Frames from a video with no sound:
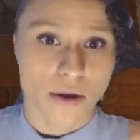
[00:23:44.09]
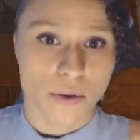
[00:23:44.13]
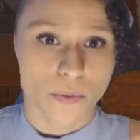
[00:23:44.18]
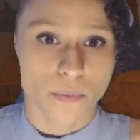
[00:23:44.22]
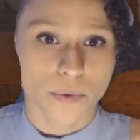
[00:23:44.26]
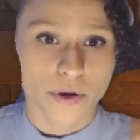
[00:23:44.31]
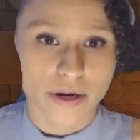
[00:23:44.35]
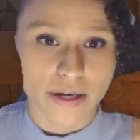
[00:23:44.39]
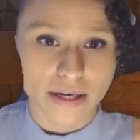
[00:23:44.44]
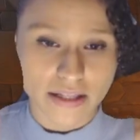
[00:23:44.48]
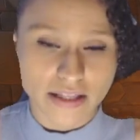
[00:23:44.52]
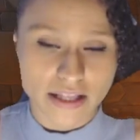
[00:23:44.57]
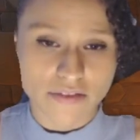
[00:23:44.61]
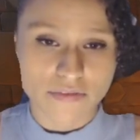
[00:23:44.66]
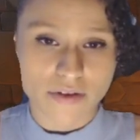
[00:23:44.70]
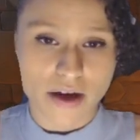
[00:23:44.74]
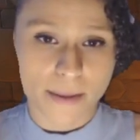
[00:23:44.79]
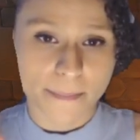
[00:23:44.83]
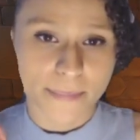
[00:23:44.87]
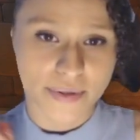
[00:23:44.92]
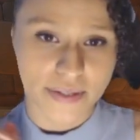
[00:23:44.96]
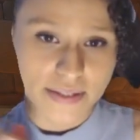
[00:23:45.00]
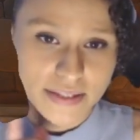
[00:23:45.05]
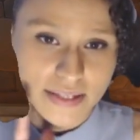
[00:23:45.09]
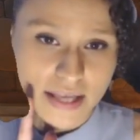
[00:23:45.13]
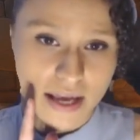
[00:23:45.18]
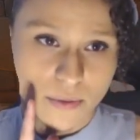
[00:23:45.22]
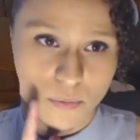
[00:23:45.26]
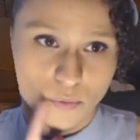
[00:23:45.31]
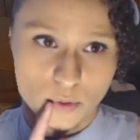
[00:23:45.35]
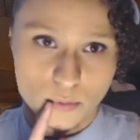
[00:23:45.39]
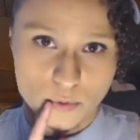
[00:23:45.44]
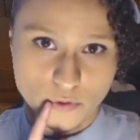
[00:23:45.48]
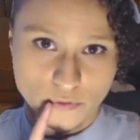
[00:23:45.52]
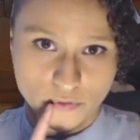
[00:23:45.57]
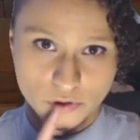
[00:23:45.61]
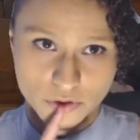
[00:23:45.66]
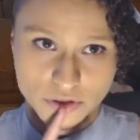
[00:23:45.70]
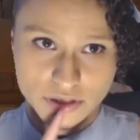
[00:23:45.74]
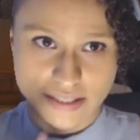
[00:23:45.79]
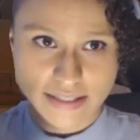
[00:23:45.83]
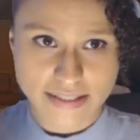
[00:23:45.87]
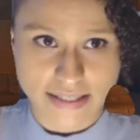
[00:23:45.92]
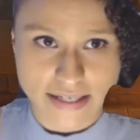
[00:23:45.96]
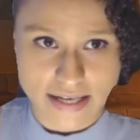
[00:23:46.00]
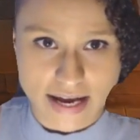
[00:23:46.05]
We're going to leave up some removal
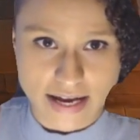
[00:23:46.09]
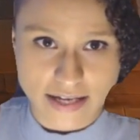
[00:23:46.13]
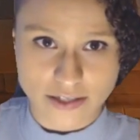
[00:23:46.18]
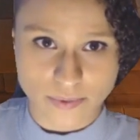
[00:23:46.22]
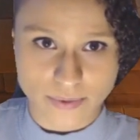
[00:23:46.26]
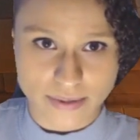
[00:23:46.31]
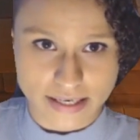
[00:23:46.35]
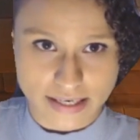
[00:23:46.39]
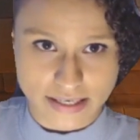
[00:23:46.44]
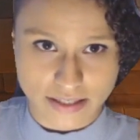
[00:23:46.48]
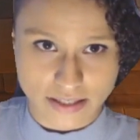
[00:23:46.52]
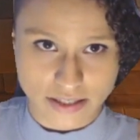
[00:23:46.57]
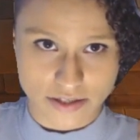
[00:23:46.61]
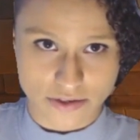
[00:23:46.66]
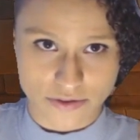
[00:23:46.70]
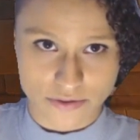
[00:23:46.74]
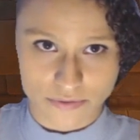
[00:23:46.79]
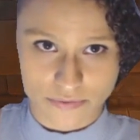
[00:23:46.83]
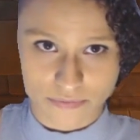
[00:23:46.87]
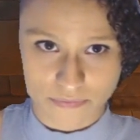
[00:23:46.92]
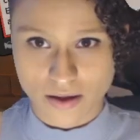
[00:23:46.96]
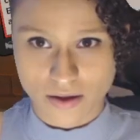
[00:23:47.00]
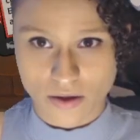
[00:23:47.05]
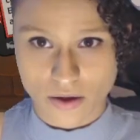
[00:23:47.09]
just in case we need to.